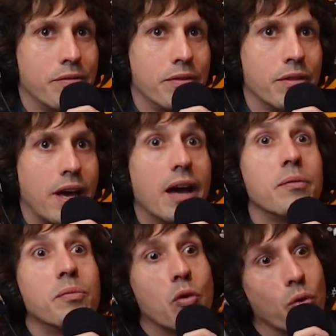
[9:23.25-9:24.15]
for that
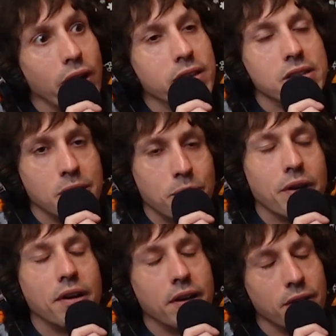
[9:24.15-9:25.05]
crazy
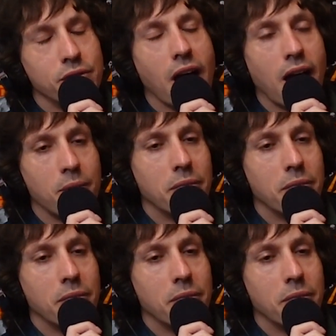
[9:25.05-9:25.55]
period of time,